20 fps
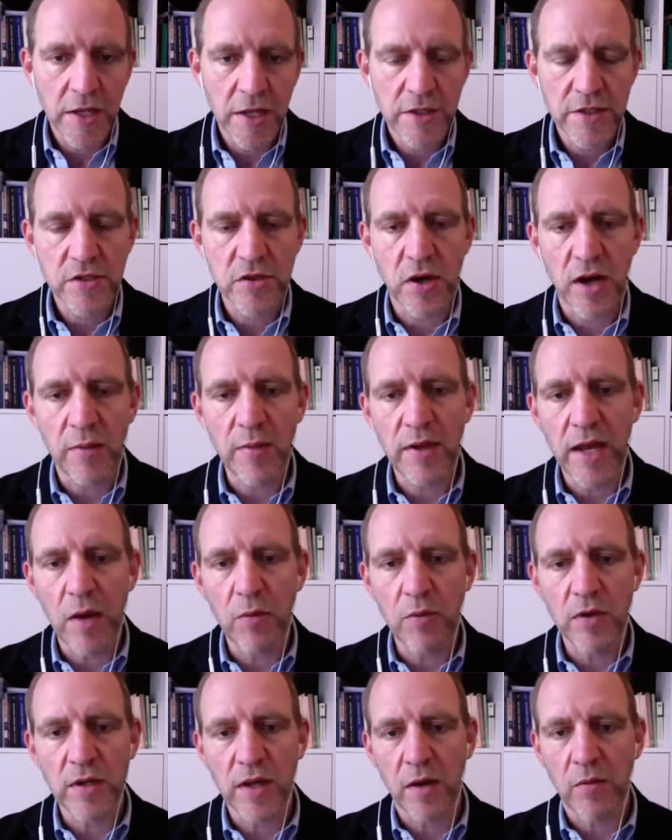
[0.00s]
So, I mean, I
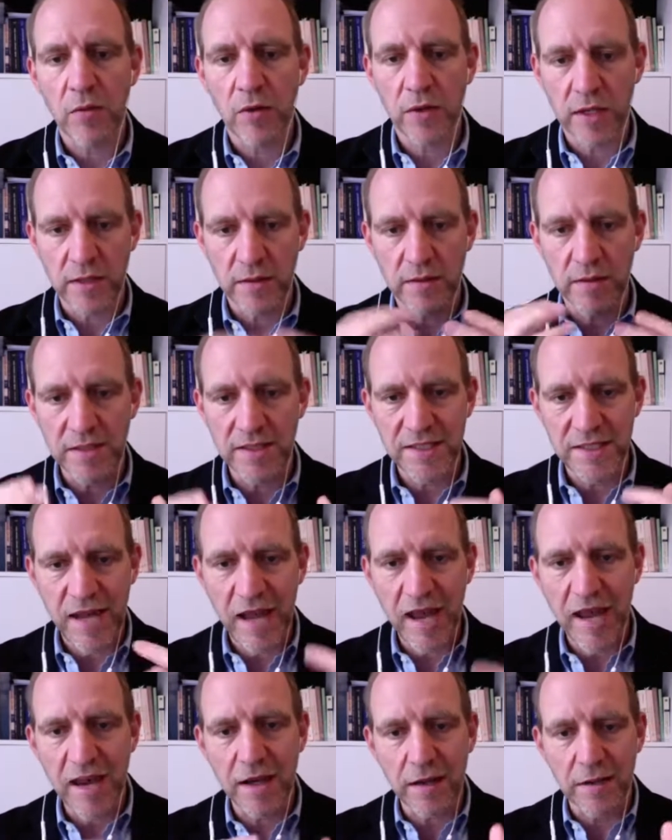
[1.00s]
would
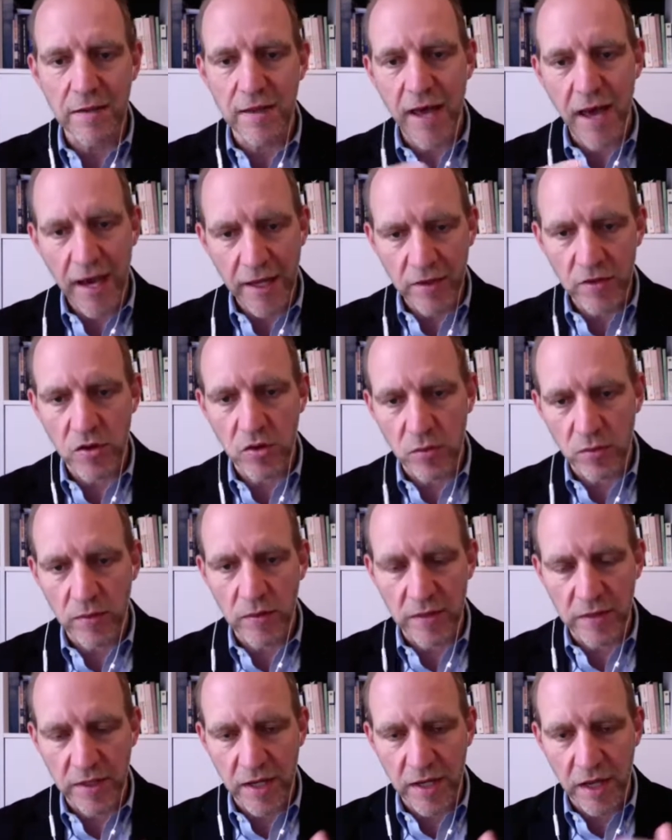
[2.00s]
take that
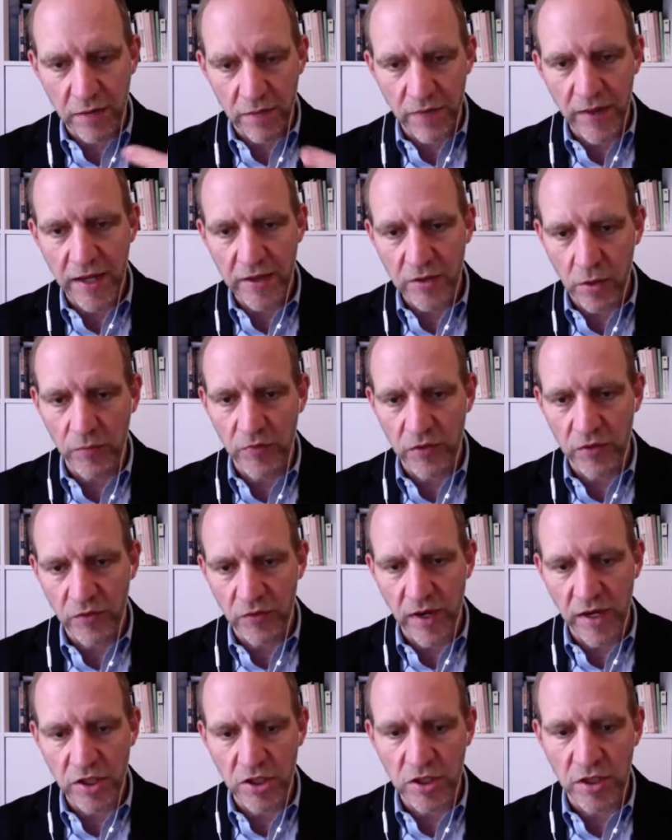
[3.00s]
kind of that
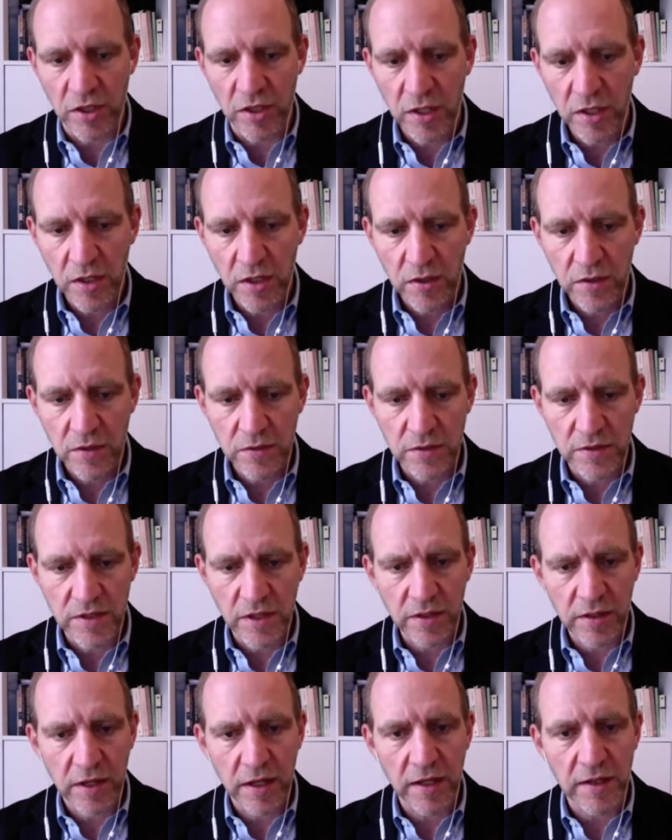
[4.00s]
observation to
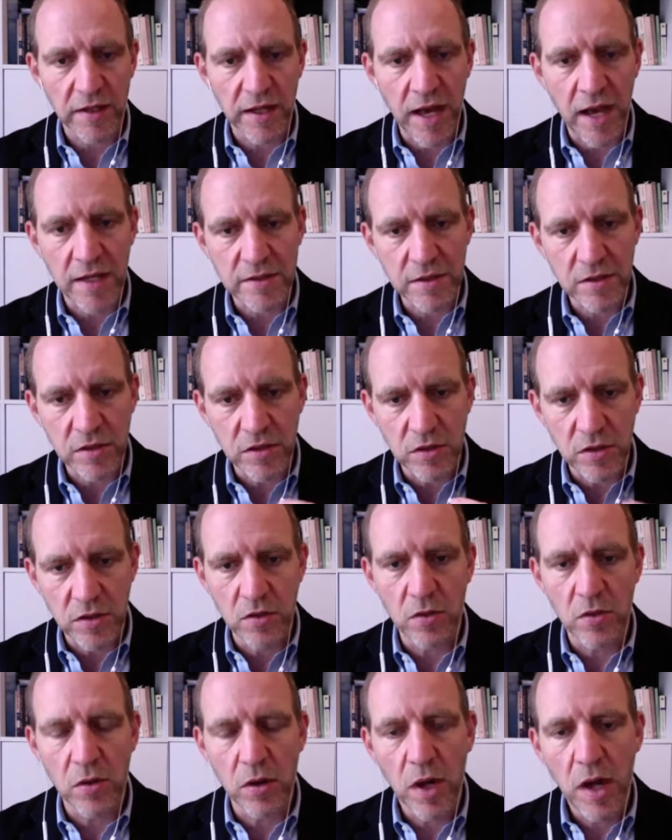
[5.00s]
Zilka and ask
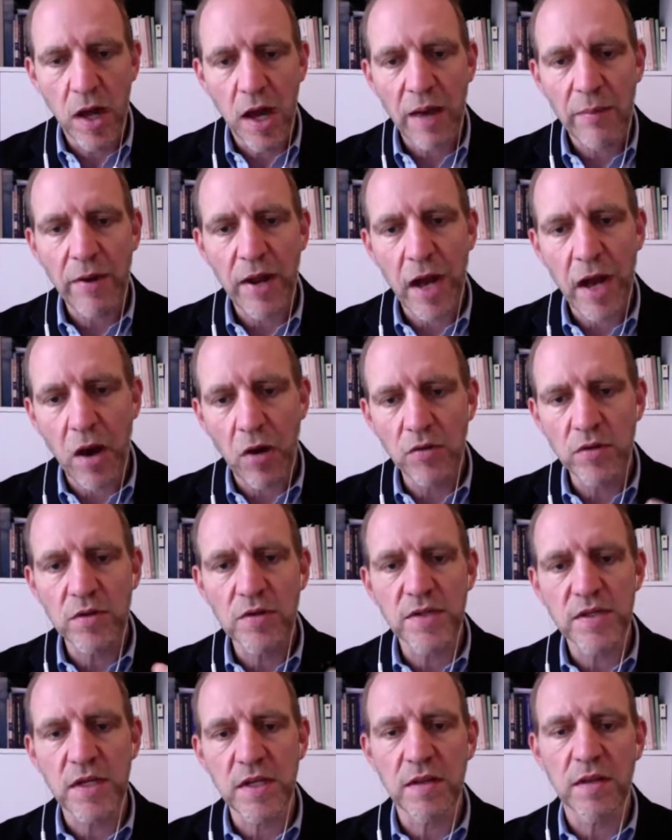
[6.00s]
you, I mean, how do you
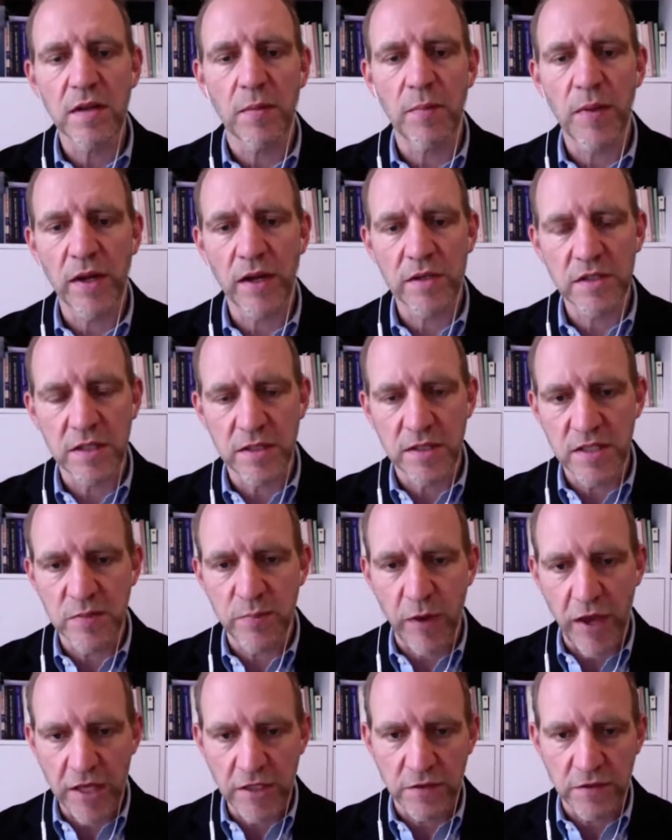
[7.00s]
see the ability,
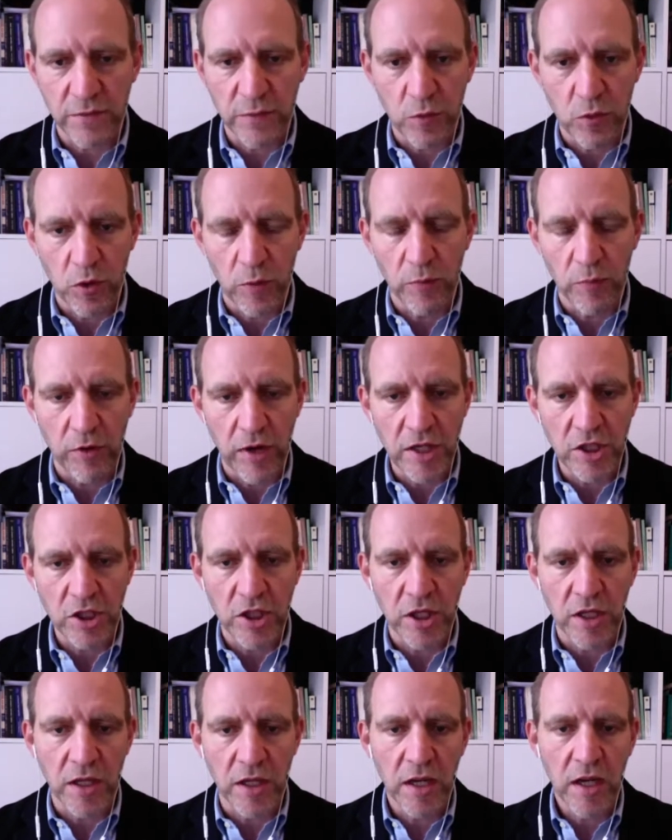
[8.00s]
space of
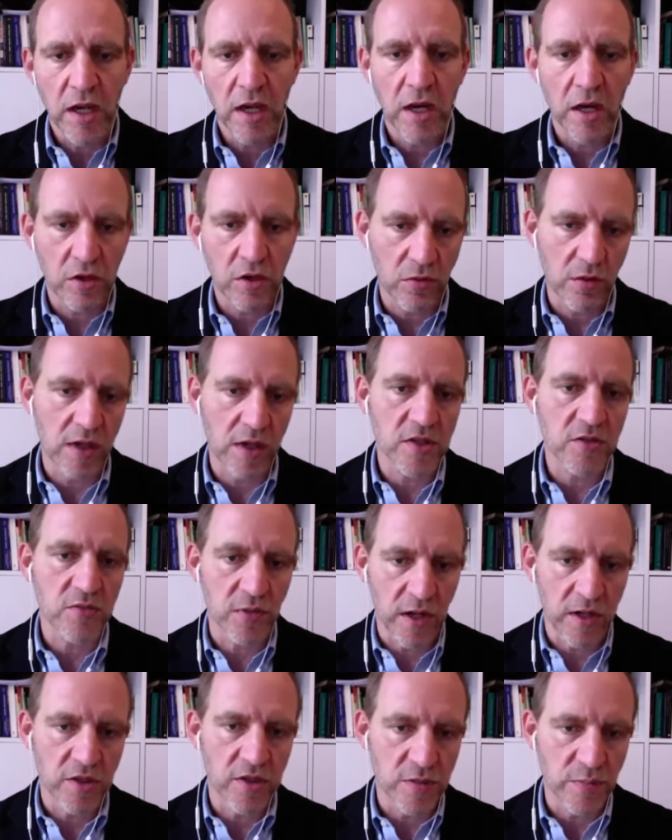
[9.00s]
cooperation across
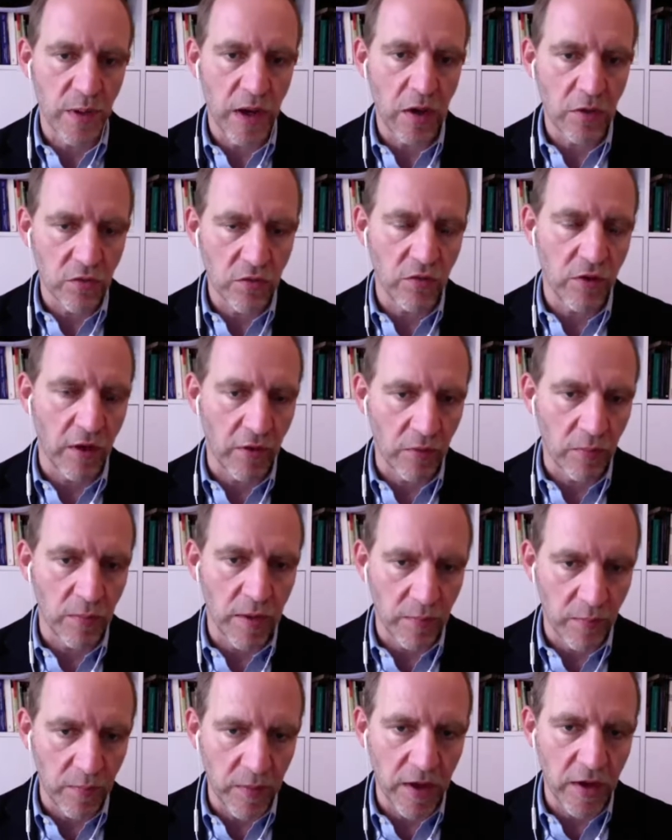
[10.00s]
religious boundaries? I
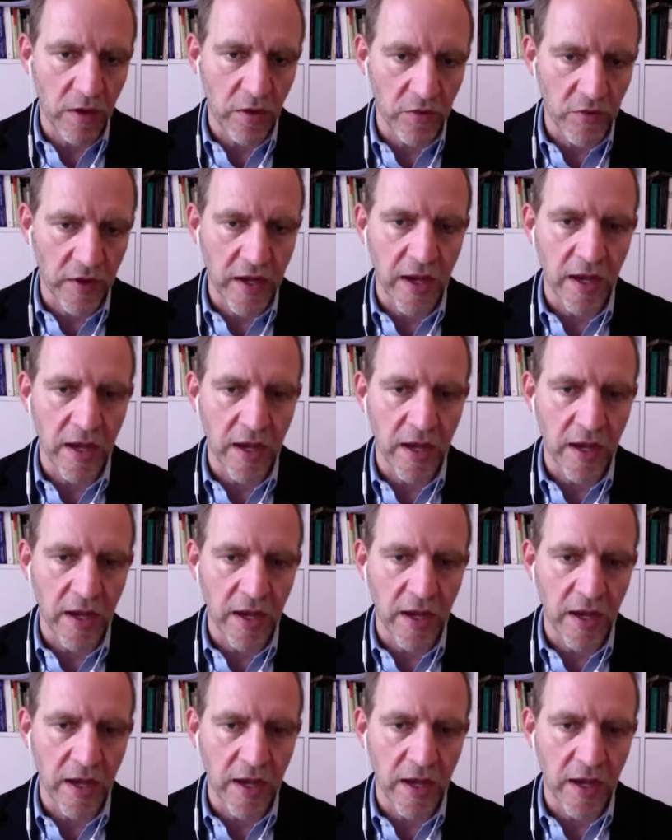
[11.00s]
mean, because